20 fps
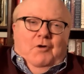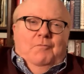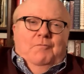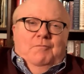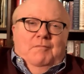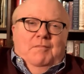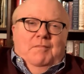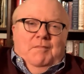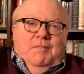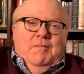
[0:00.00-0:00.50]
you
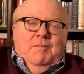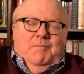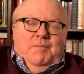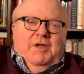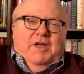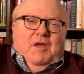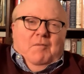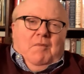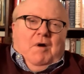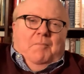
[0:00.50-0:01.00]
know,
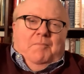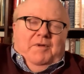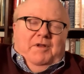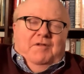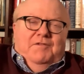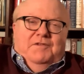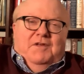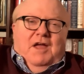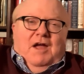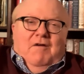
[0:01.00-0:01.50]
pick him
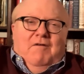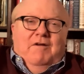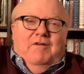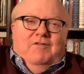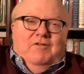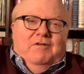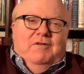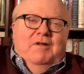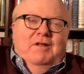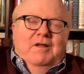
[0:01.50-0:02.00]
up in his
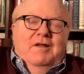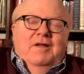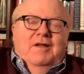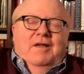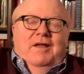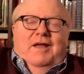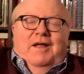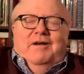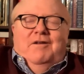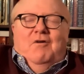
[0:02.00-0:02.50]
carriage and,
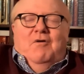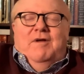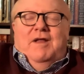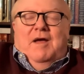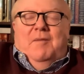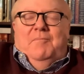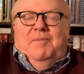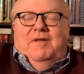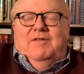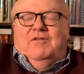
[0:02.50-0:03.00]
and
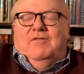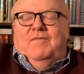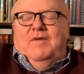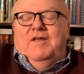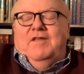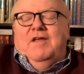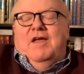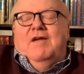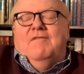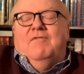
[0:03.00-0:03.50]
go down
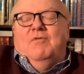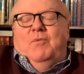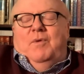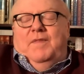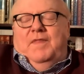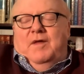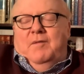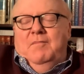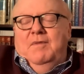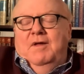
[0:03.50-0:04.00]
Pennsylvania
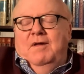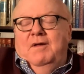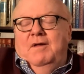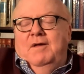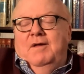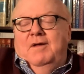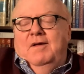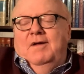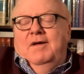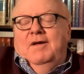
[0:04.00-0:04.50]
Avenue with him.
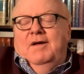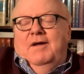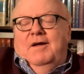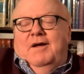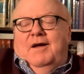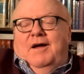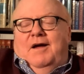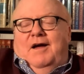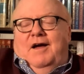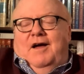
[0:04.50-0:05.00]

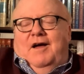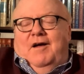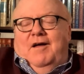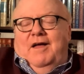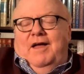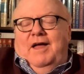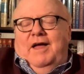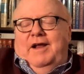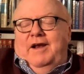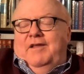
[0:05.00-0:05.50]

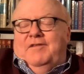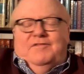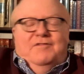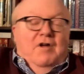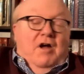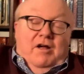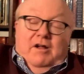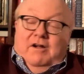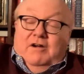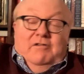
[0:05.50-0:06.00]
Uh, and
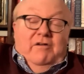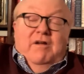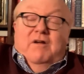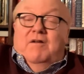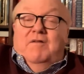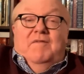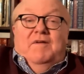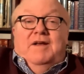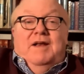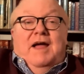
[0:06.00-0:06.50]
it's not
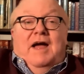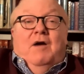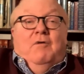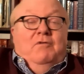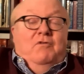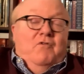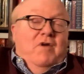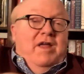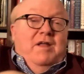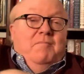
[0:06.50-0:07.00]
clear even
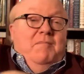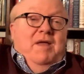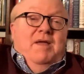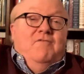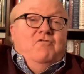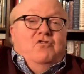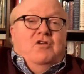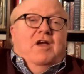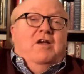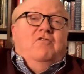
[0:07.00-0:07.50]
now. Grant
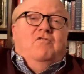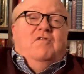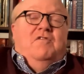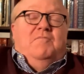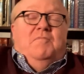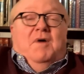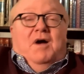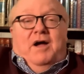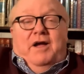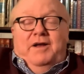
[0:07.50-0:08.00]
may have
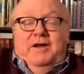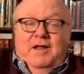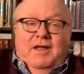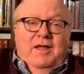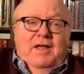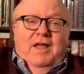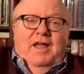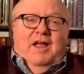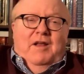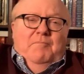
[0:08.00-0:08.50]
changed his
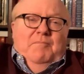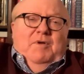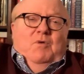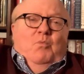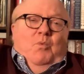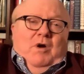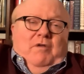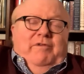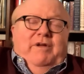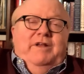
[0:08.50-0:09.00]
mind
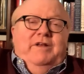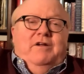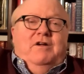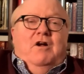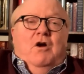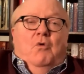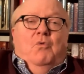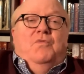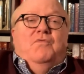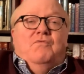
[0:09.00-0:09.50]
and been
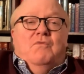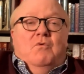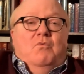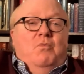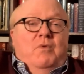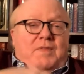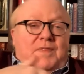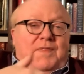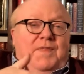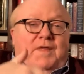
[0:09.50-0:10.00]
willing to go
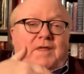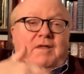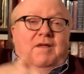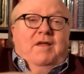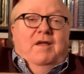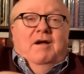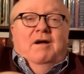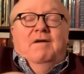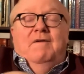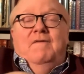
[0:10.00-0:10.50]
through with
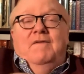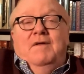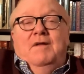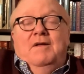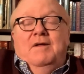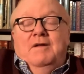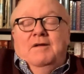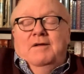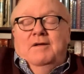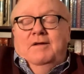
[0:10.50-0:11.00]
the
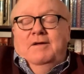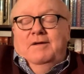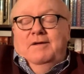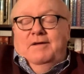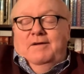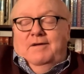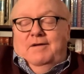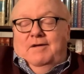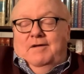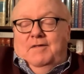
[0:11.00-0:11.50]

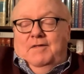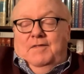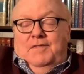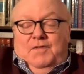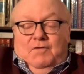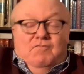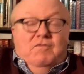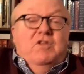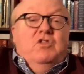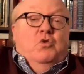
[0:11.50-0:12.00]
uh, uh,
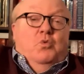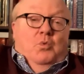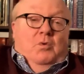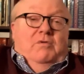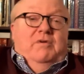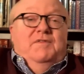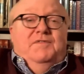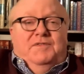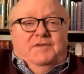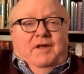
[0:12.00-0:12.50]
the
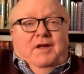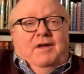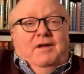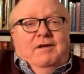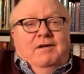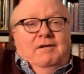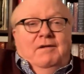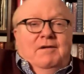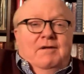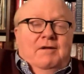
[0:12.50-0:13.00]

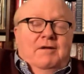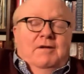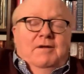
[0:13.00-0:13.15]
ritualistic